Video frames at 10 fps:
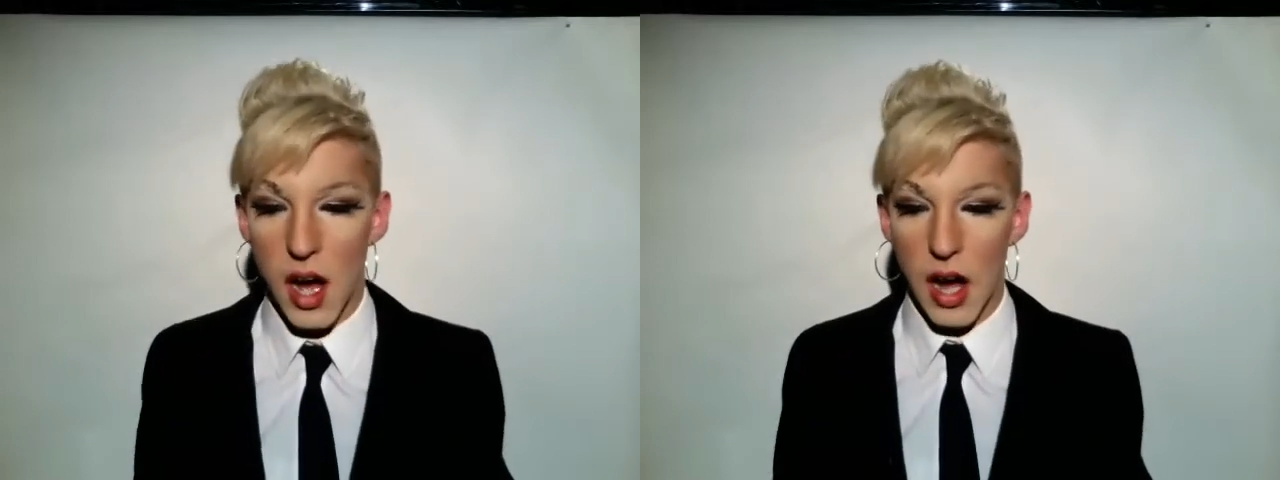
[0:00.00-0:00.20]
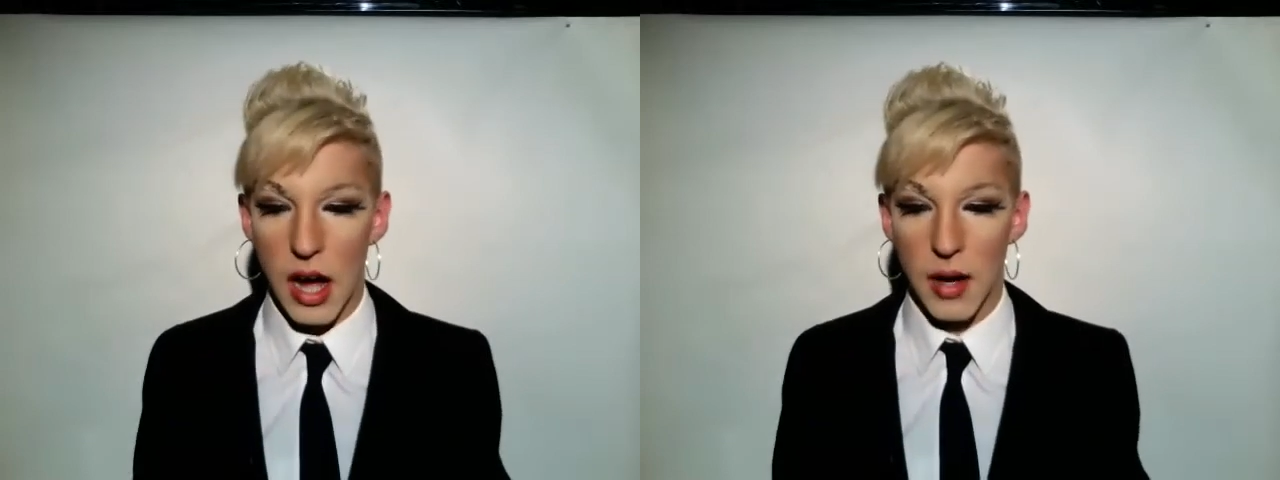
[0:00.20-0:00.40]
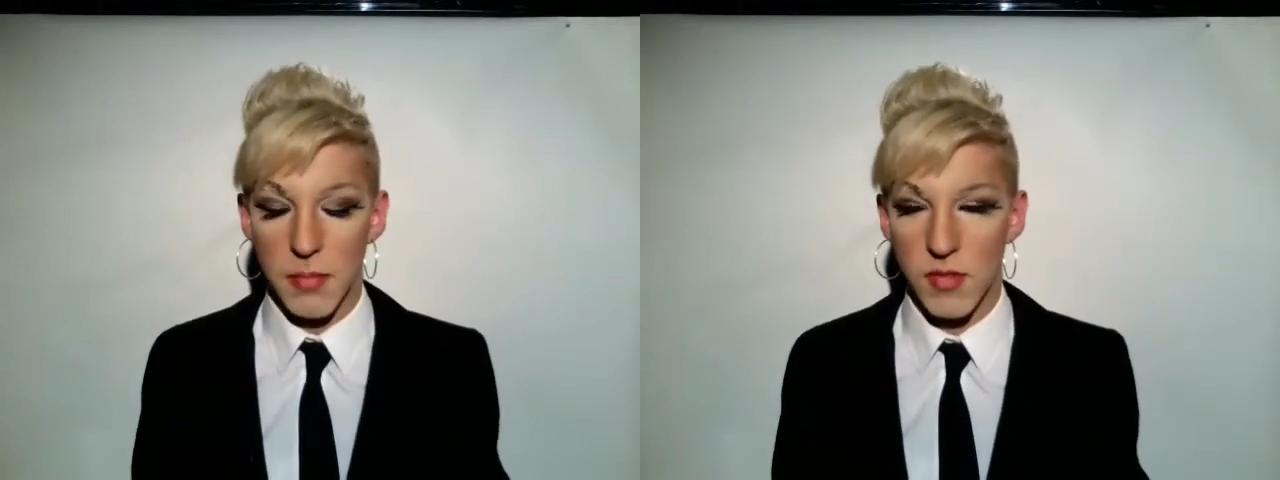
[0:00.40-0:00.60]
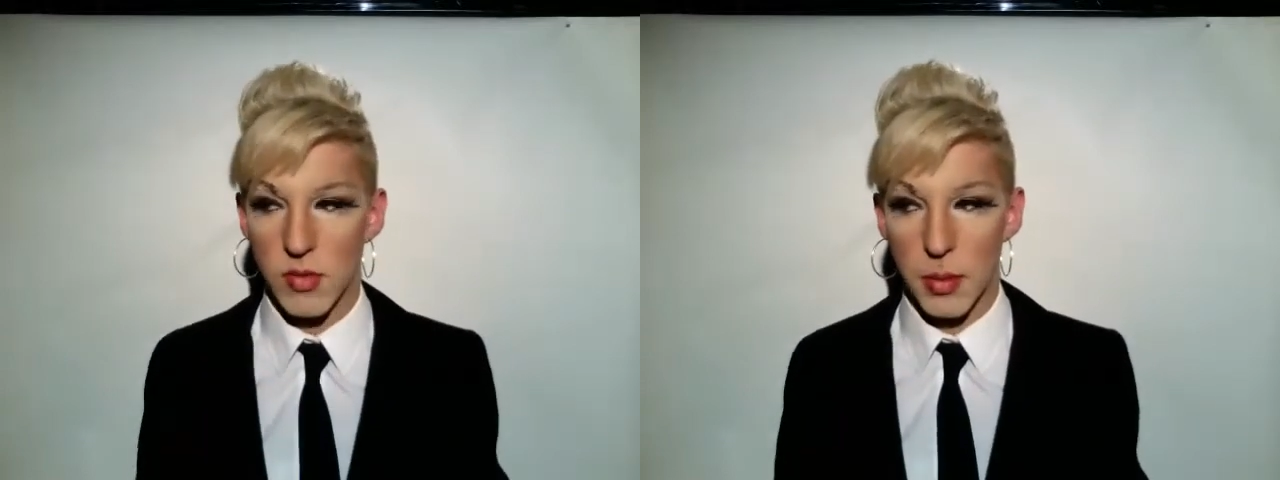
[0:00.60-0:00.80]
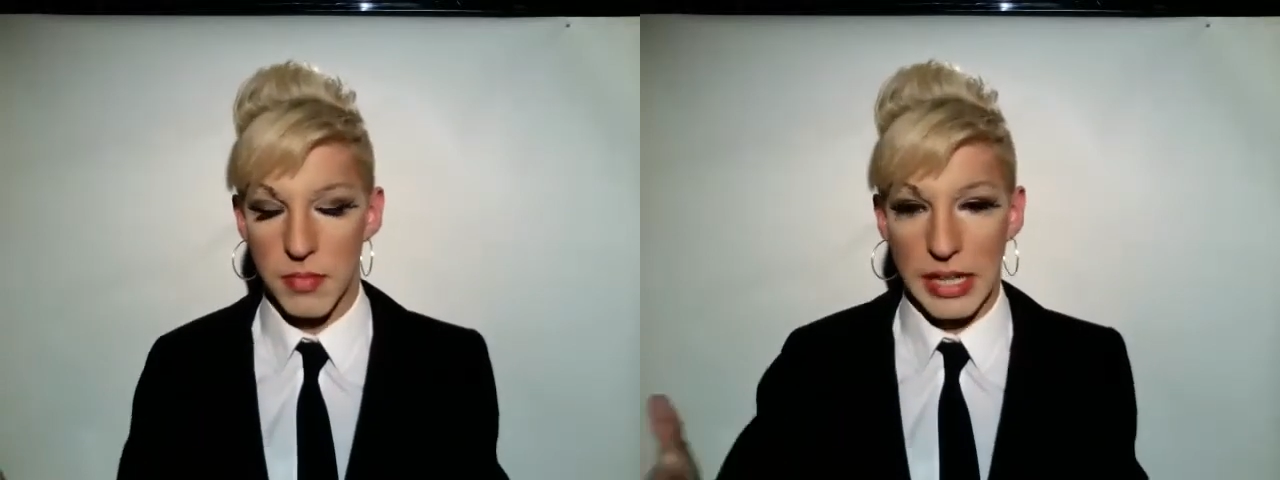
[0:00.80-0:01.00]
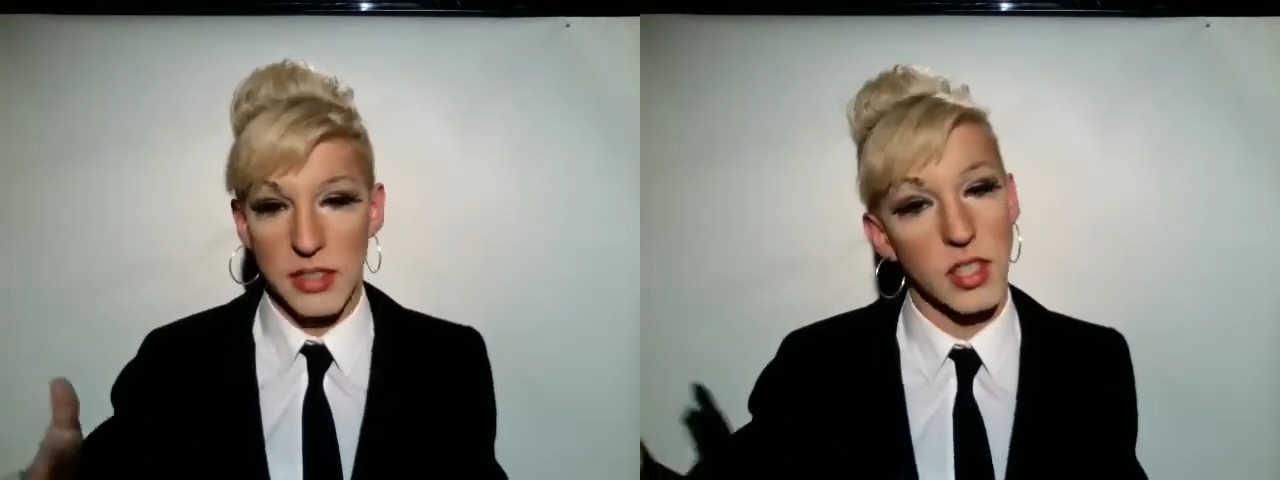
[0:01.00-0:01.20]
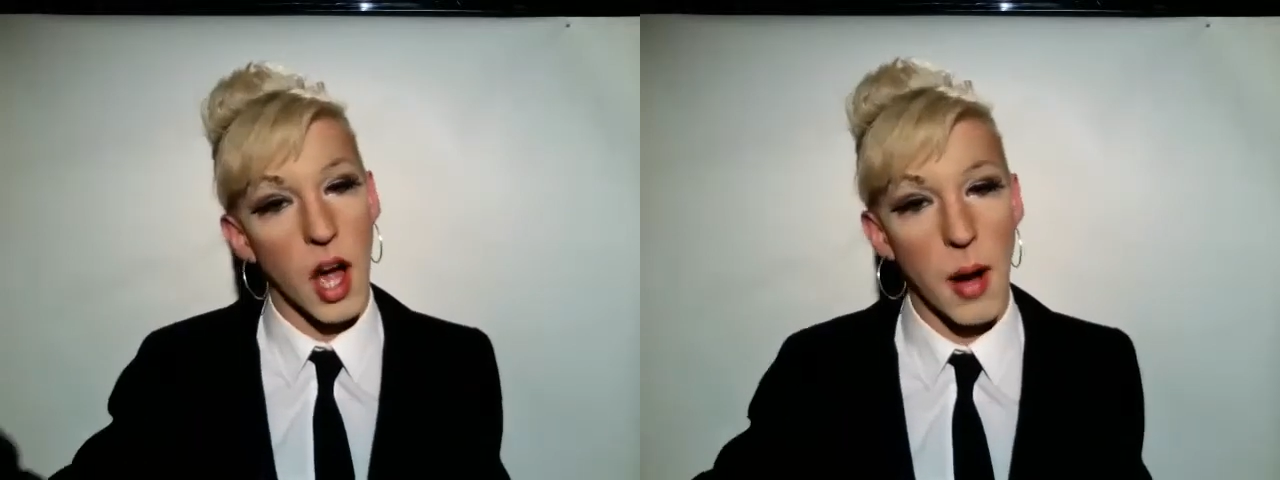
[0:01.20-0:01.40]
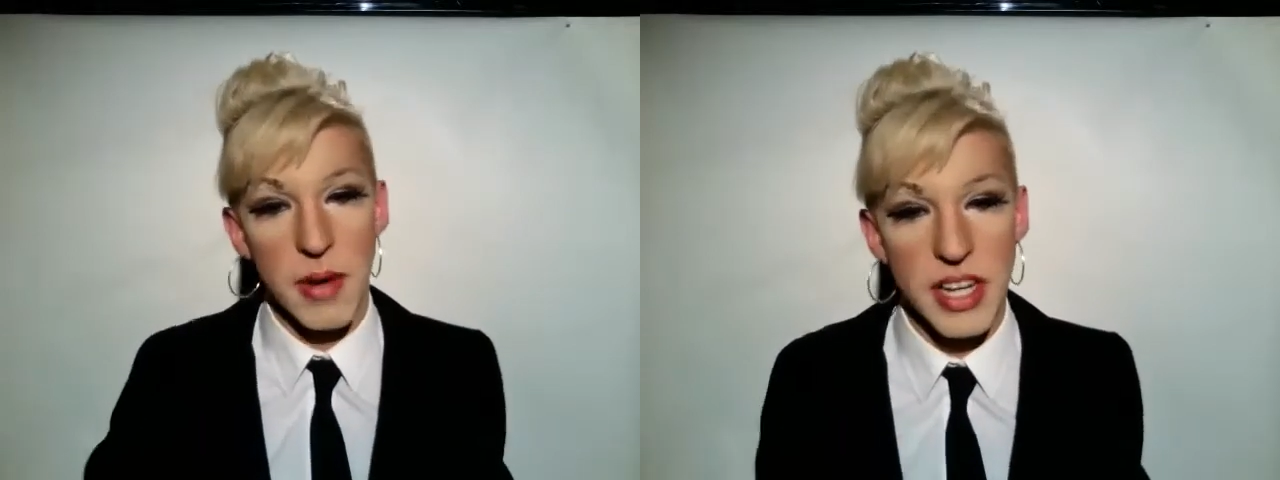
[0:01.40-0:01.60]
um, from like the
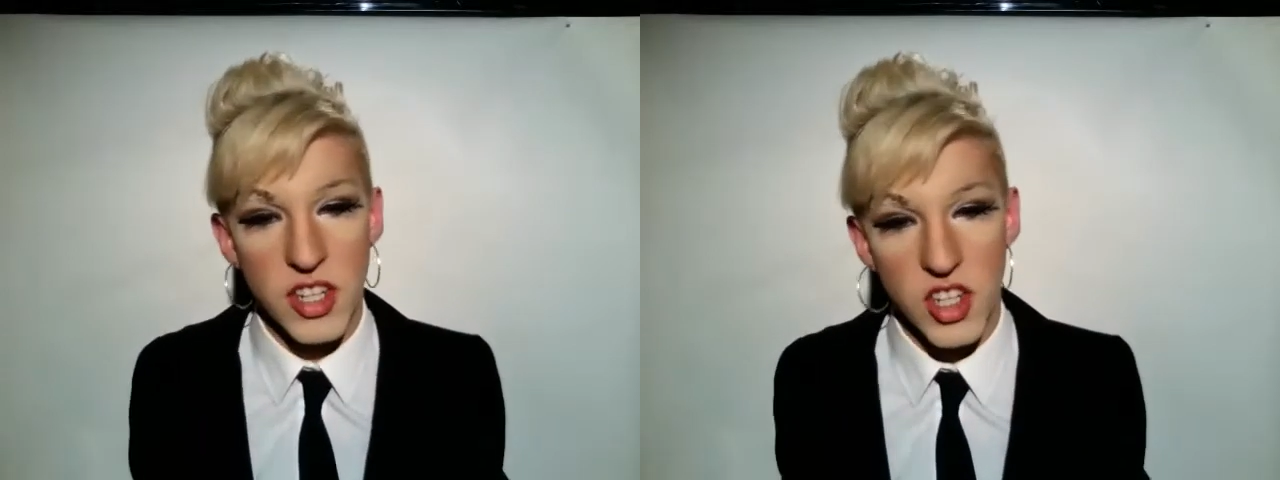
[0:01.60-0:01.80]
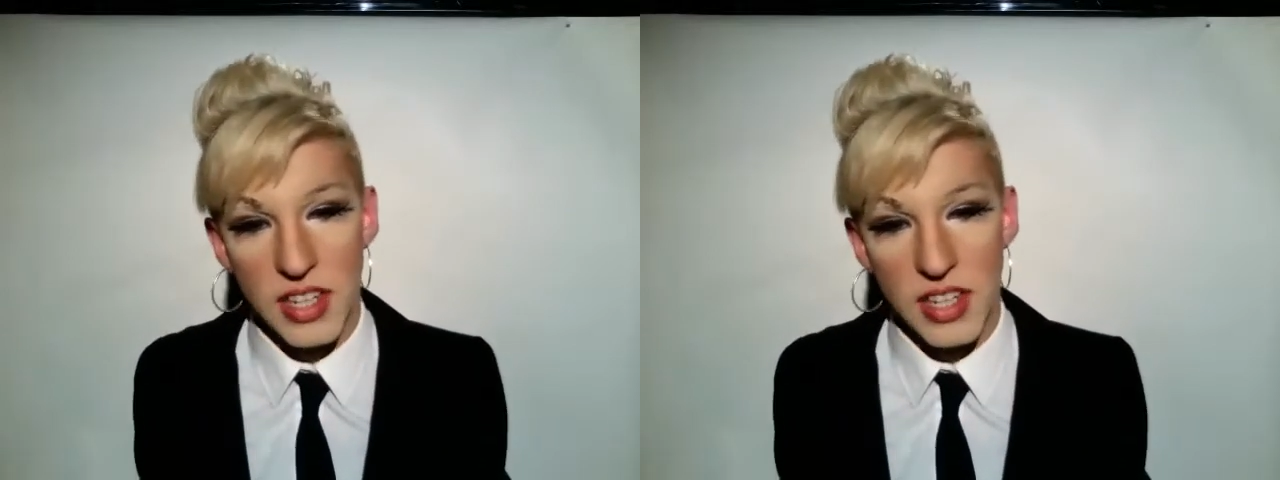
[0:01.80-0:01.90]
competition